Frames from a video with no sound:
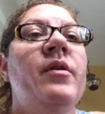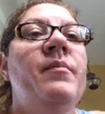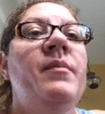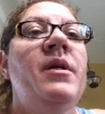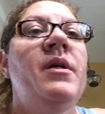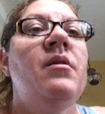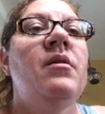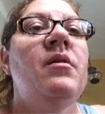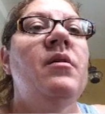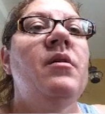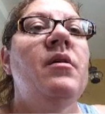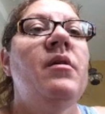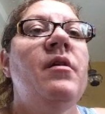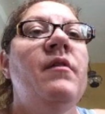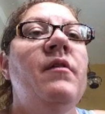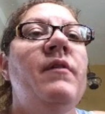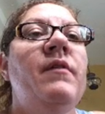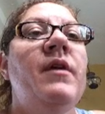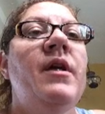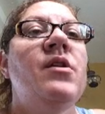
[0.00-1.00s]
limit
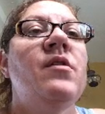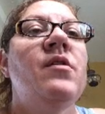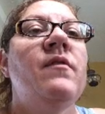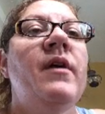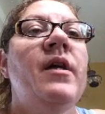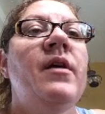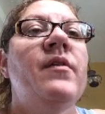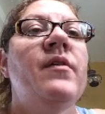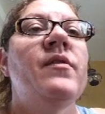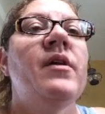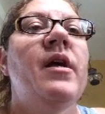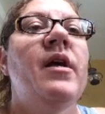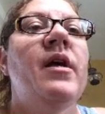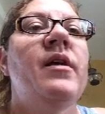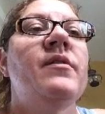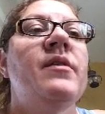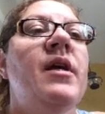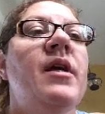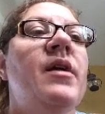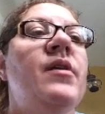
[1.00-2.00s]
of h of x
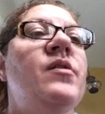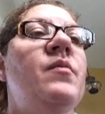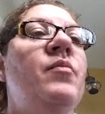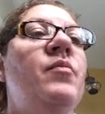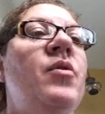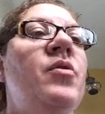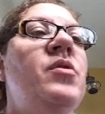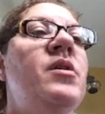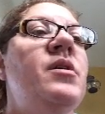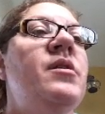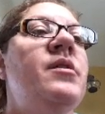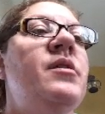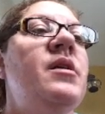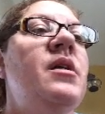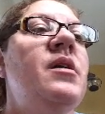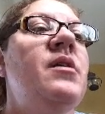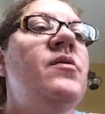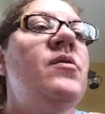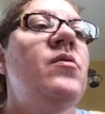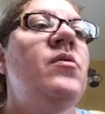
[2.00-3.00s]
as x approaches
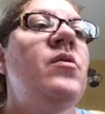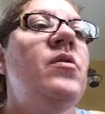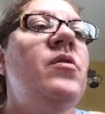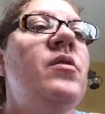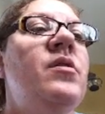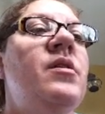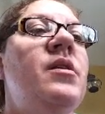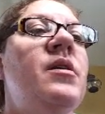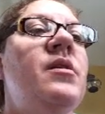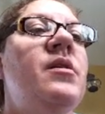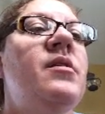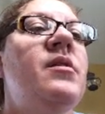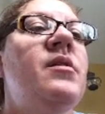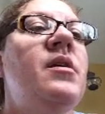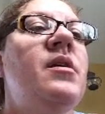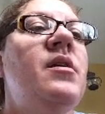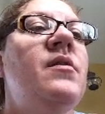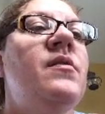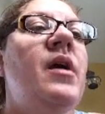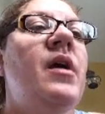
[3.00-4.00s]
c, so notice this
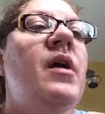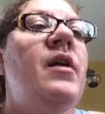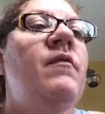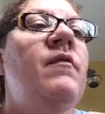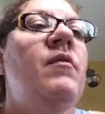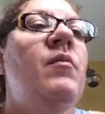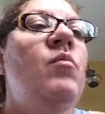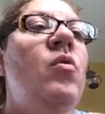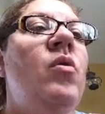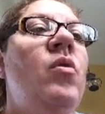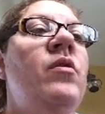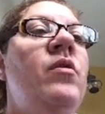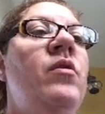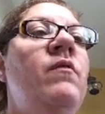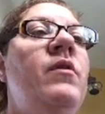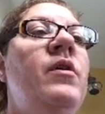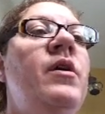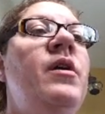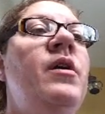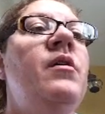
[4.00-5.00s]
c is kind of important
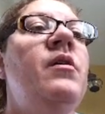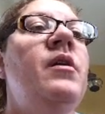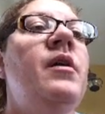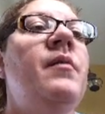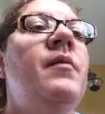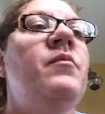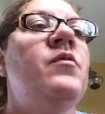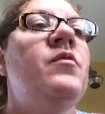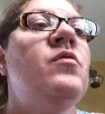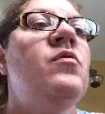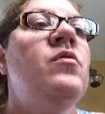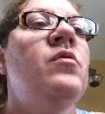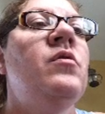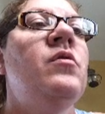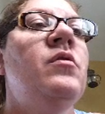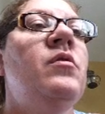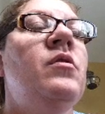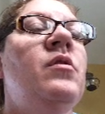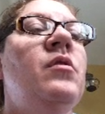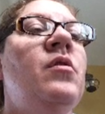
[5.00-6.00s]
over here, and I
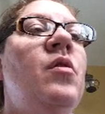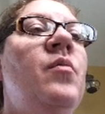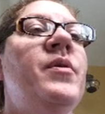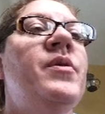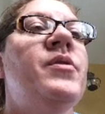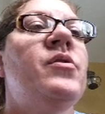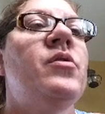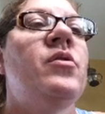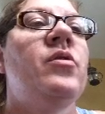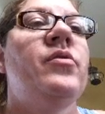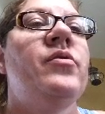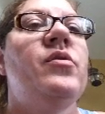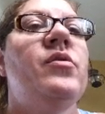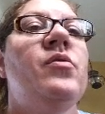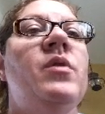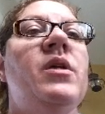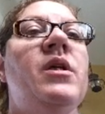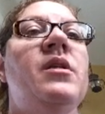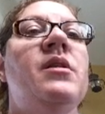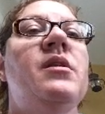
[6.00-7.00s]
drew a little open circle
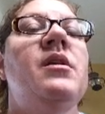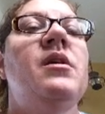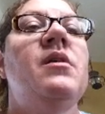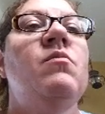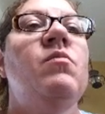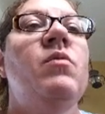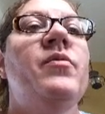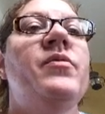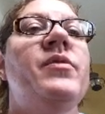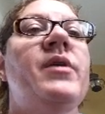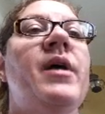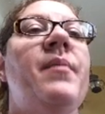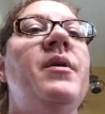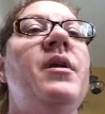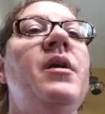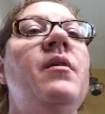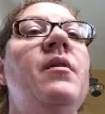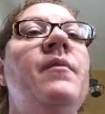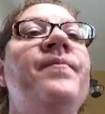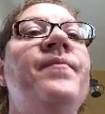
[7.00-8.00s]
so we could see what was
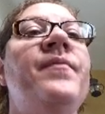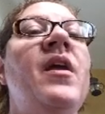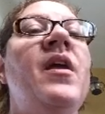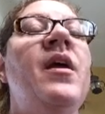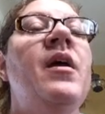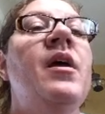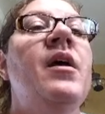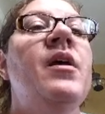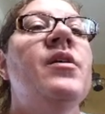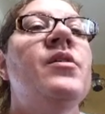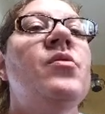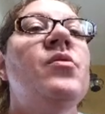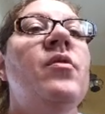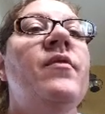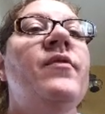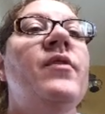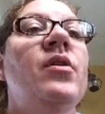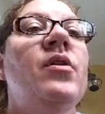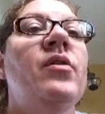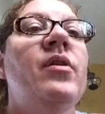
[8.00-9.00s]
happening. So
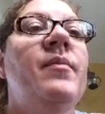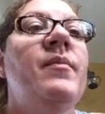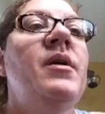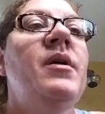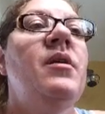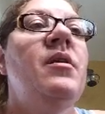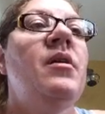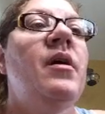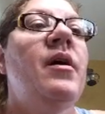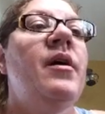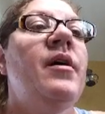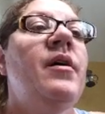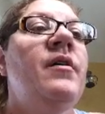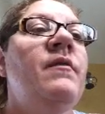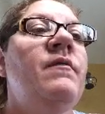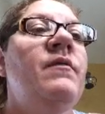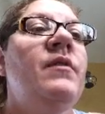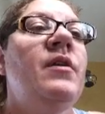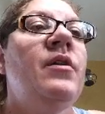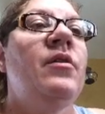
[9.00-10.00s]
if the limit
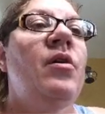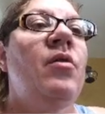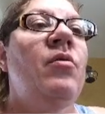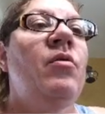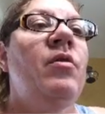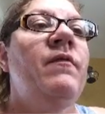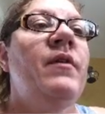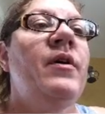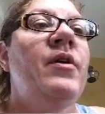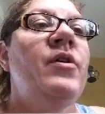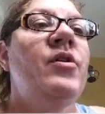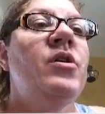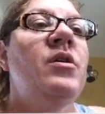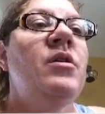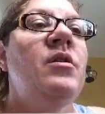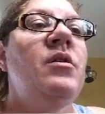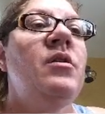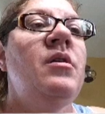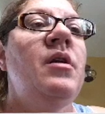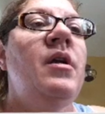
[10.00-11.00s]
of the lower
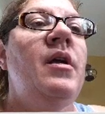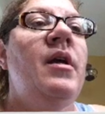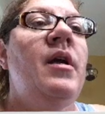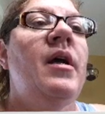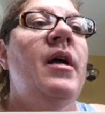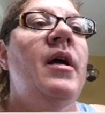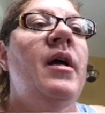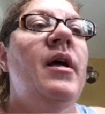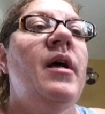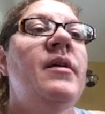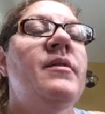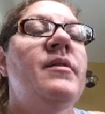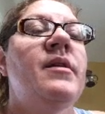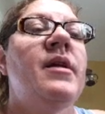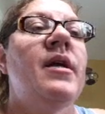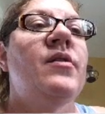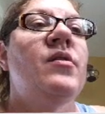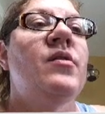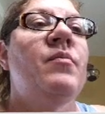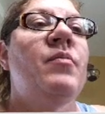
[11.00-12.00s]
function as
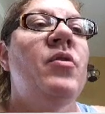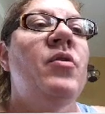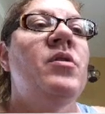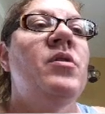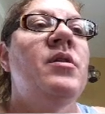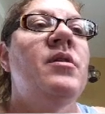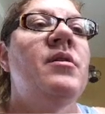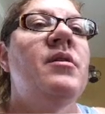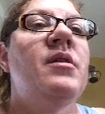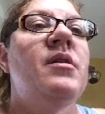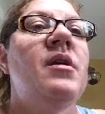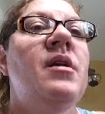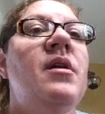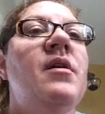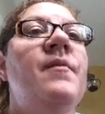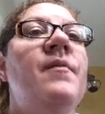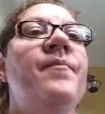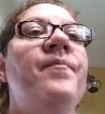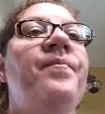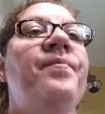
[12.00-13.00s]
x approaches
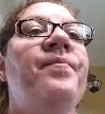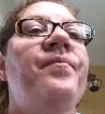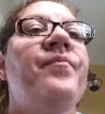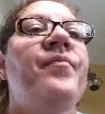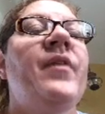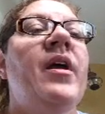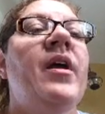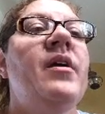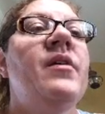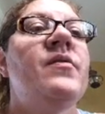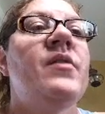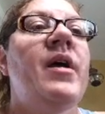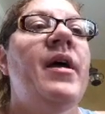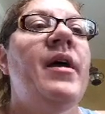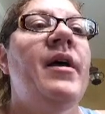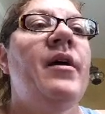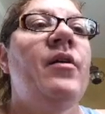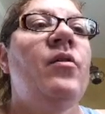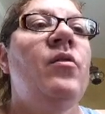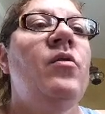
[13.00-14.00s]
c is
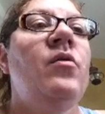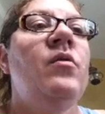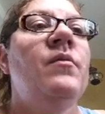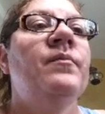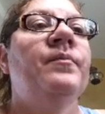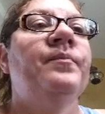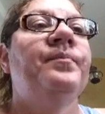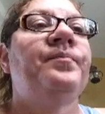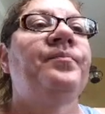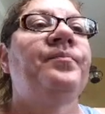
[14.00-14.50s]
L,